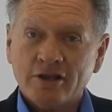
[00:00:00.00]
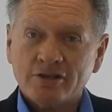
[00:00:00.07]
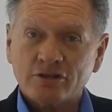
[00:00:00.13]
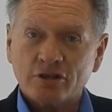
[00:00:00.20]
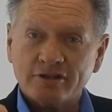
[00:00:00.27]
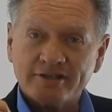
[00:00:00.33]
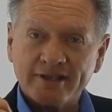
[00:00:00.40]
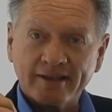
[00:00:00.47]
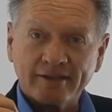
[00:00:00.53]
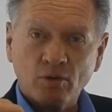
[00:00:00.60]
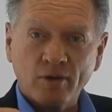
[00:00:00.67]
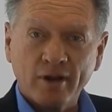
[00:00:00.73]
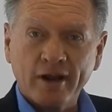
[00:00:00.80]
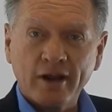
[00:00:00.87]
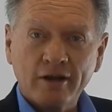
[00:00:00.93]
So you take the
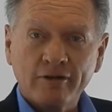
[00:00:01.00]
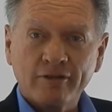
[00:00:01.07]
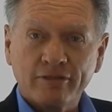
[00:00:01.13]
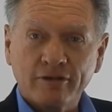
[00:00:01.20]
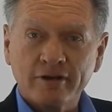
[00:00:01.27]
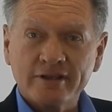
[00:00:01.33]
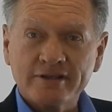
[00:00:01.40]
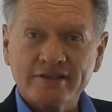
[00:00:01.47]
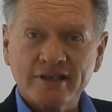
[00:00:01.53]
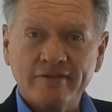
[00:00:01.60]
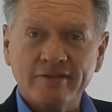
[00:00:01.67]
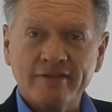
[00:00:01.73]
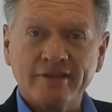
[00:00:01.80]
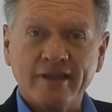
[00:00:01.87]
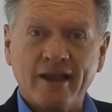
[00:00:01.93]

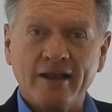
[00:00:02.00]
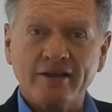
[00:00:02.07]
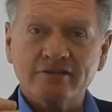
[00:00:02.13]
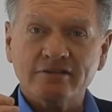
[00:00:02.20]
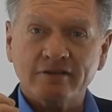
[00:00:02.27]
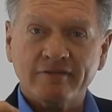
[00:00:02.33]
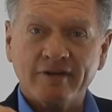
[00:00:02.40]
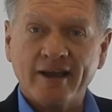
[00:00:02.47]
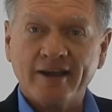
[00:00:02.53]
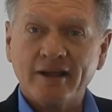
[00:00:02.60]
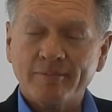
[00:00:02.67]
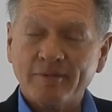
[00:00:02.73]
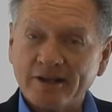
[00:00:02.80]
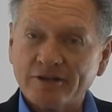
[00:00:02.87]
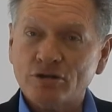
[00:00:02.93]
$137,000, divide
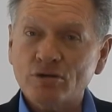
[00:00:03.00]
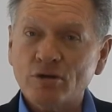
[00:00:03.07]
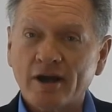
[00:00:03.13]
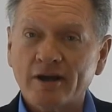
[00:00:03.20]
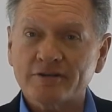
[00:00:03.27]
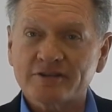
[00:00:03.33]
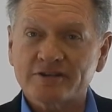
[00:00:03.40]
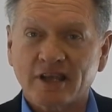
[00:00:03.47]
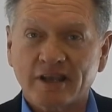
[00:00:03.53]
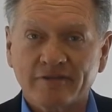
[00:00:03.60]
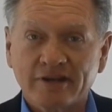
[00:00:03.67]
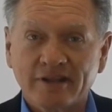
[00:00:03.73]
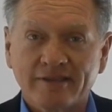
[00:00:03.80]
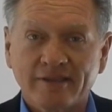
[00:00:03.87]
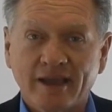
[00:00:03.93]
that by
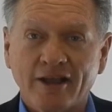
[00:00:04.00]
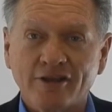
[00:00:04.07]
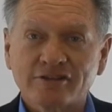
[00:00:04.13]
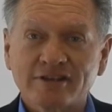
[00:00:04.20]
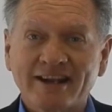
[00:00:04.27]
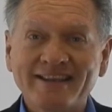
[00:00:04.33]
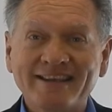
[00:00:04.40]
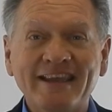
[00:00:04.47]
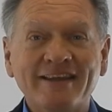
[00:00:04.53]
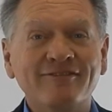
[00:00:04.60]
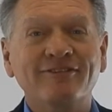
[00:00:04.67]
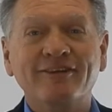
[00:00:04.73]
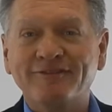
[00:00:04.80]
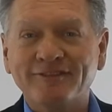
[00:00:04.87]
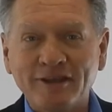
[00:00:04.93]
$270,000, and you get
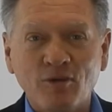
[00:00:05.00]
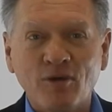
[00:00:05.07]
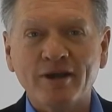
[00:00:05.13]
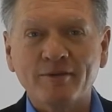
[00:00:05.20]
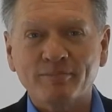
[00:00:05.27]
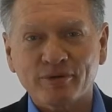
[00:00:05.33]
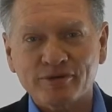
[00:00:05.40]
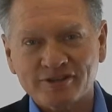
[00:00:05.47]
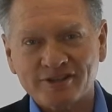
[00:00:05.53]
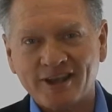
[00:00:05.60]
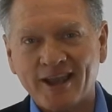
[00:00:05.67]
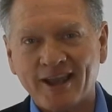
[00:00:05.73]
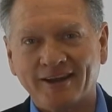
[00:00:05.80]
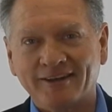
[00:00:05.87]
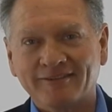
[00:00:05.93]

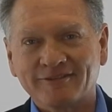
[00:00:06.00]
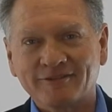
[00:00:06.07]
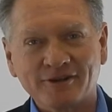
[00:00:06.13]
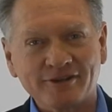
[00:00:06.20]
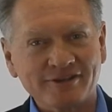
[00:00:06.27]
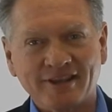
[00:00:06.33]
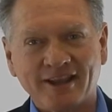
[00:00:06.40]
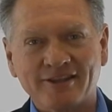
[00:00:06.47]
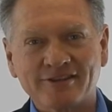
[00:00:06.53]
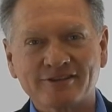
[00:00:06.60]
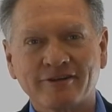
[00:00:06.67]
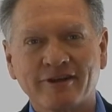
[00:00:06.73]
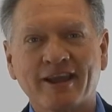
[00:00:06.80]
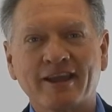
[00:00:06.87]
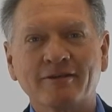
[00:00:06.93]
51%, which sounds
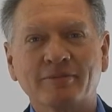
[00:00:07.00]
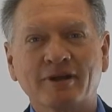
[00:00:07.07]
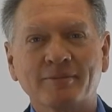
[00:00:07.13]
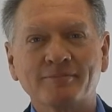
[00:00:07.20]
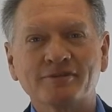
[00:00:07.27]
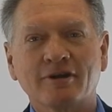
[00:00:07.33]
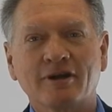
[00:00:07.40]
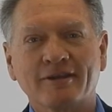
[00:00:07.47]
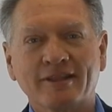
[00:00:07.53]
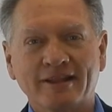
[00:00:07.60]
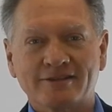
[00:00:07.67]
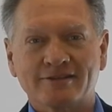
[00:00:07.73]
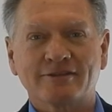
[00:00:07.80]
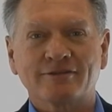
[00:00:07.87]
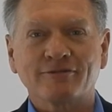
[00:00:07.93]
great, but I'm sorry,
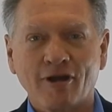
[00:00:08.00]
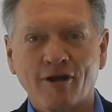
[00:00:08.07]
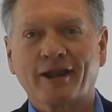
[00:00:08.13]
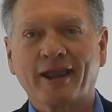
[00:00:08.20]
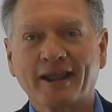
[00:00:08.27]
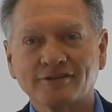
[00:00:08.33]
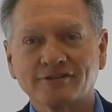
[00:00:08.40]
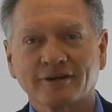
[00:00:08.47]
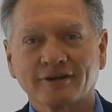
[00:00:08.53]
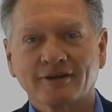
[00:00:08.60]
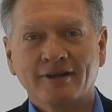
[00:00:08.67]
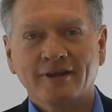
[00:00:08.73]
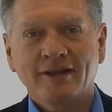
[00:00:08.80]
that's the wrong answer.